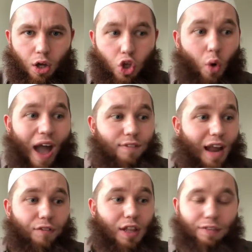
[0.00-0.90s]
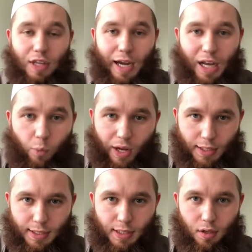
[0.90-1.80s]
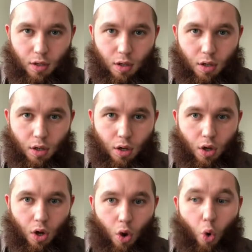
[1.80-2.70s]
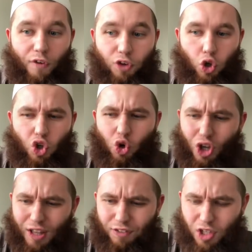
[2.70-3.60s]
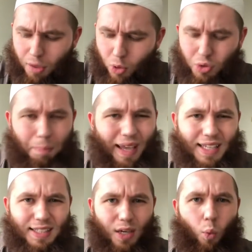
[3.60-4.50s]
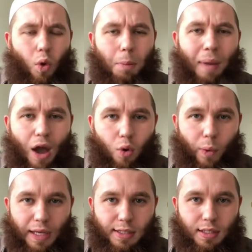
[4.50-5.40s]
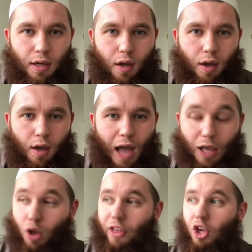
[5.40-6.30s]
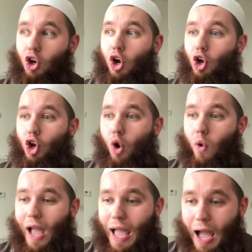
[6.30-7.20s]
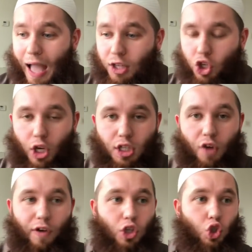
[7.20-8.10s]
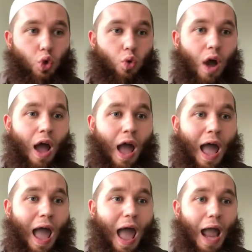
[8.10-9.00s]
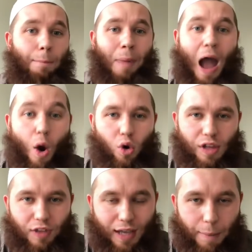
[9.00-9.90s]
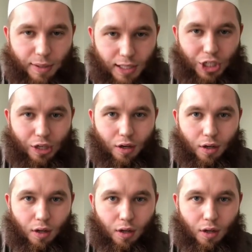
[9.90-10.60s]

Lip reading: You have never lifted any weights. Or if you do, you're lifting the most basic 1-pound weights. And you think you're going to go enter yourself into a powerlifting competition?